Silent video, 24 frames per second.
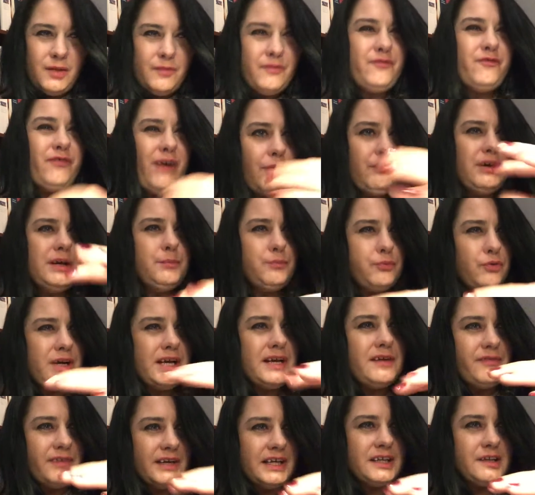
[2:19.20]
very
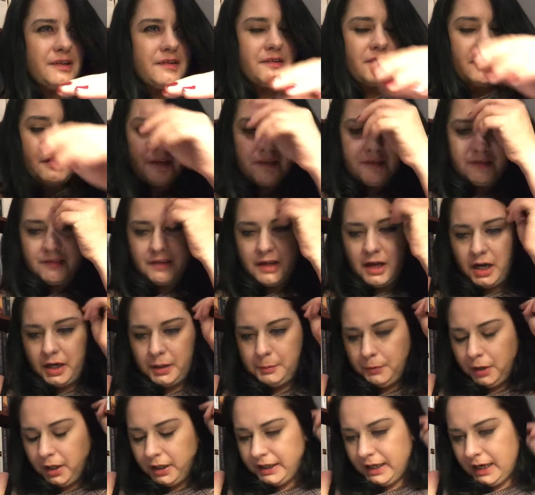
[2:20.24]
briefly discusses it,
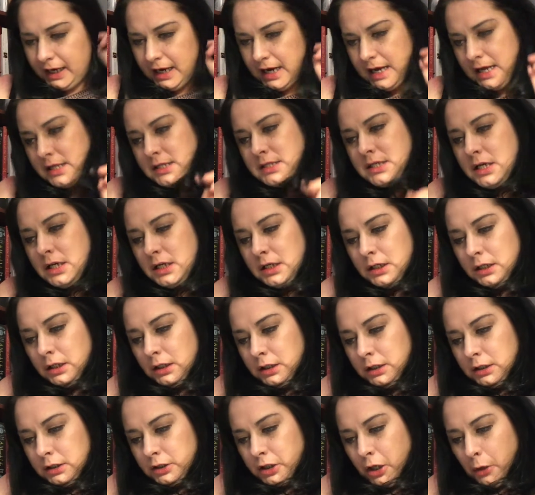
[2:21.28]
I might add,
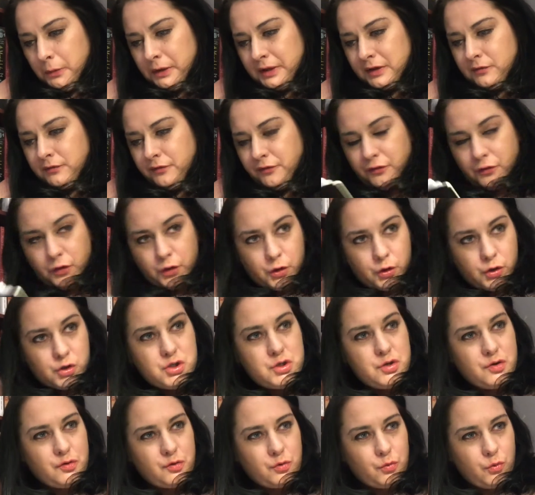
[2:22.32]
going through
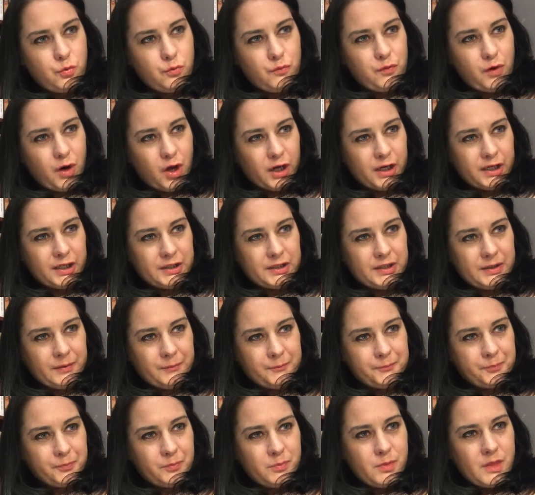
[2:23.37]
to sort of like
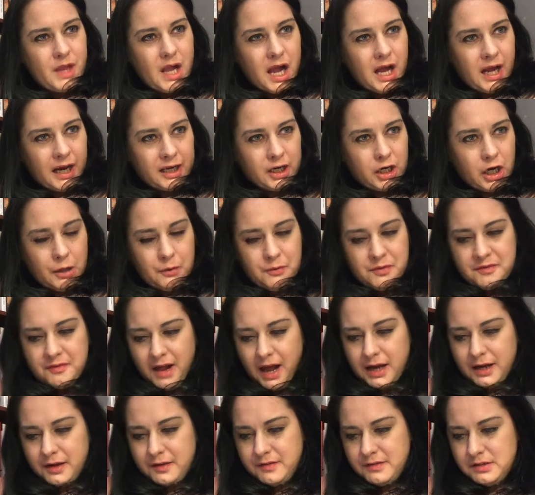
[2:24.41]

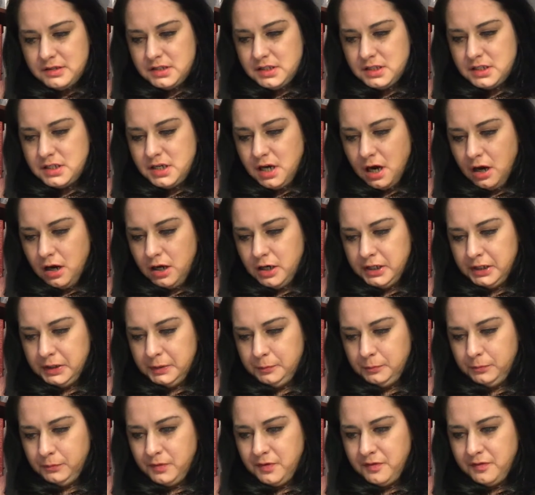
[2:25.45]
Anglo-Saxon
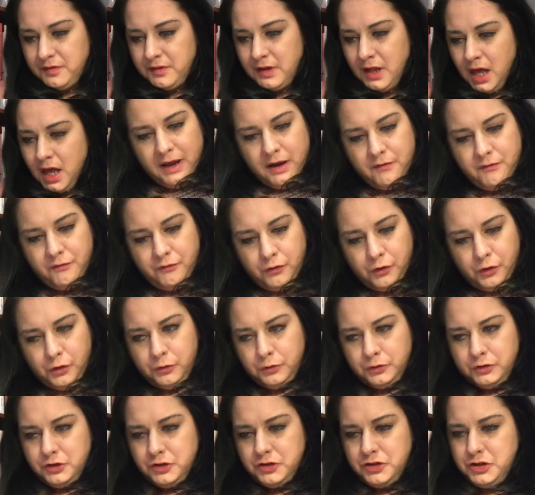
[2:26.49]
times, a bit
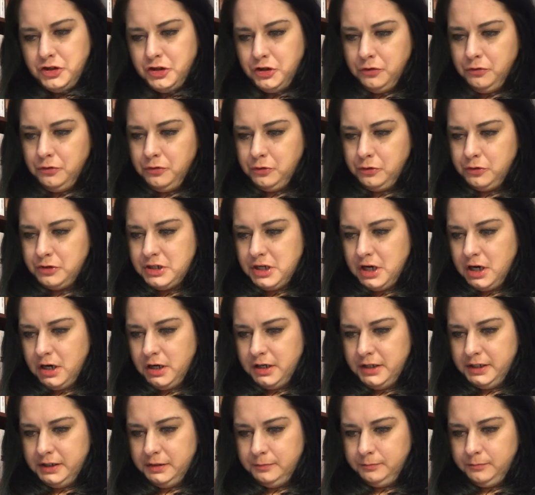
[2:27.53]
through to Tudor
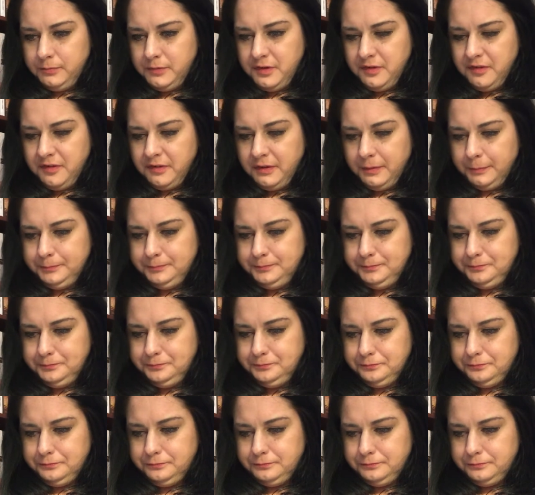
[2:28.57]
times.
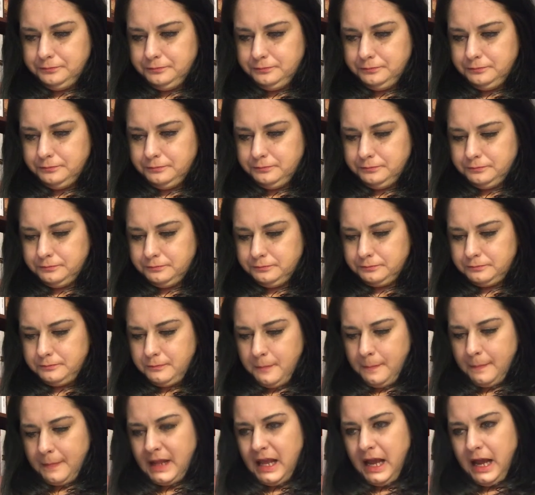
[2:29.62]

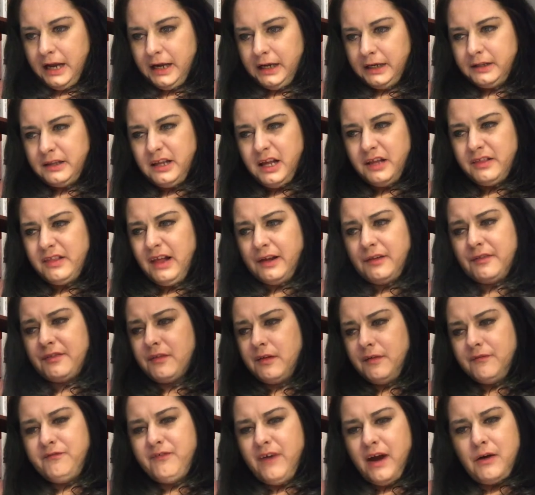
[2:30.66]
Okay,
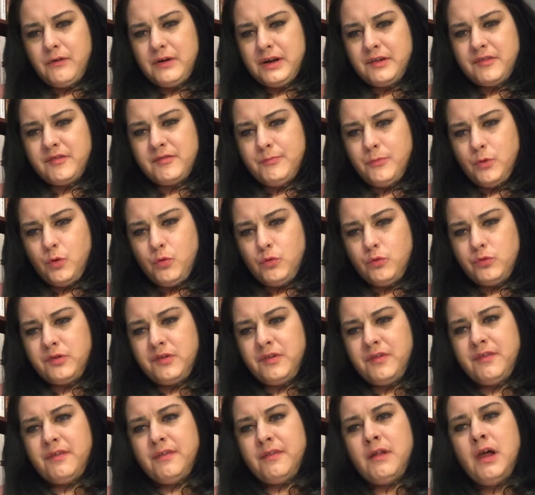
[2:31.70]
that's a very small
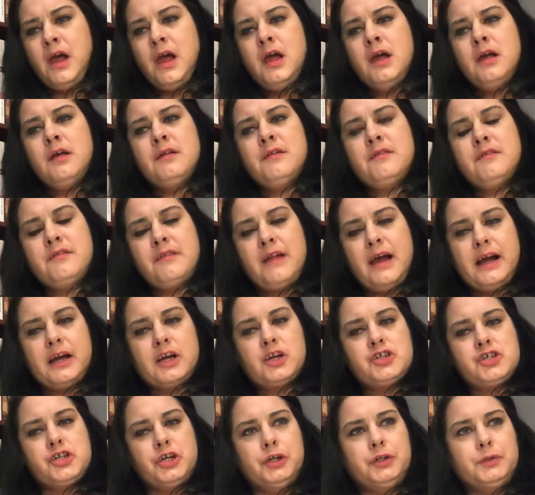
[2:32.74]

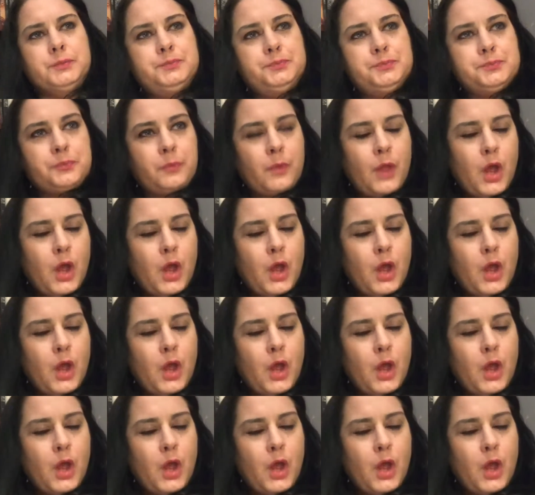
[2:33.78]
section.